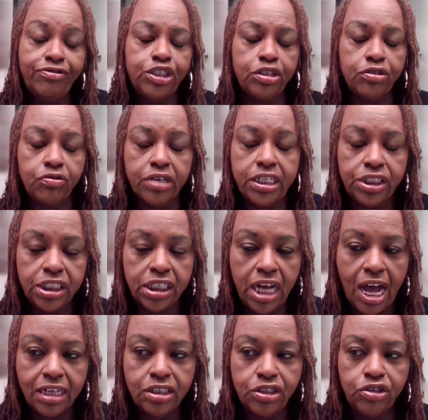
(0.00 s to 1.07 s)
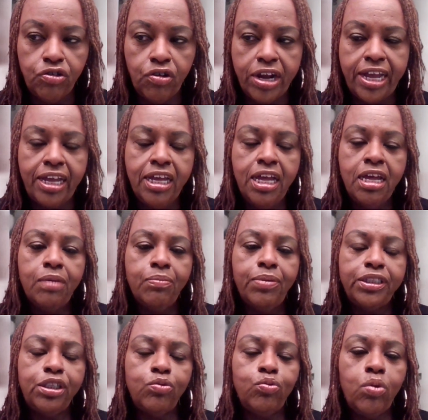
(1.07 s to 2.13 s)
generation college grad,
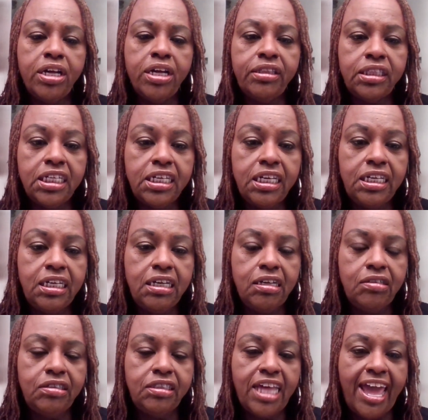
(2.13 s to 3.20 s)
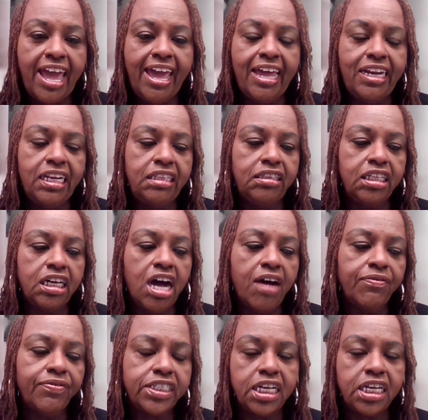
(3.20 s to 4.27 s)
but the one thing that the
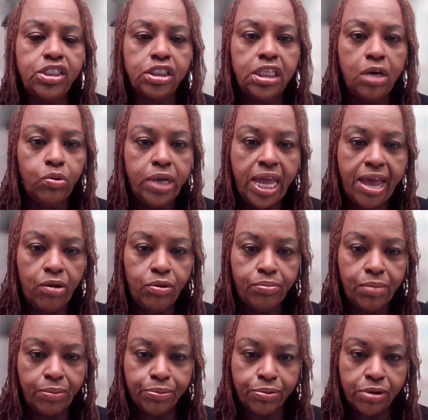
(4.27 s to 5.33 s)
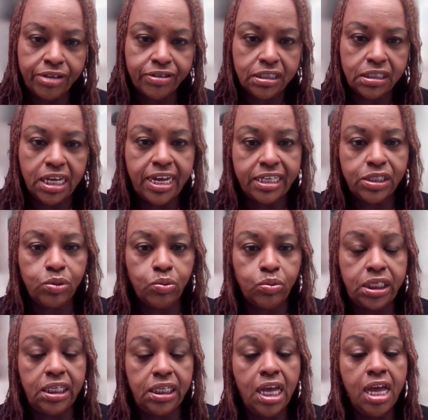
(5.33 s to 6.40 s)
conversation that we had with my brother last
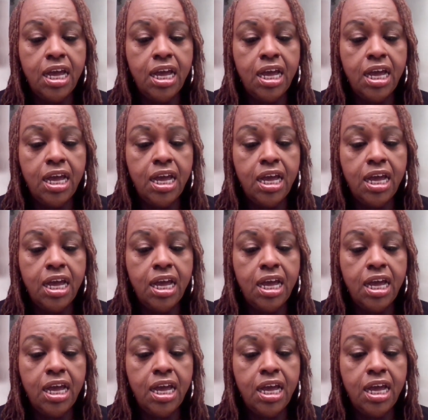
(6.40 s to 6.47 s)
week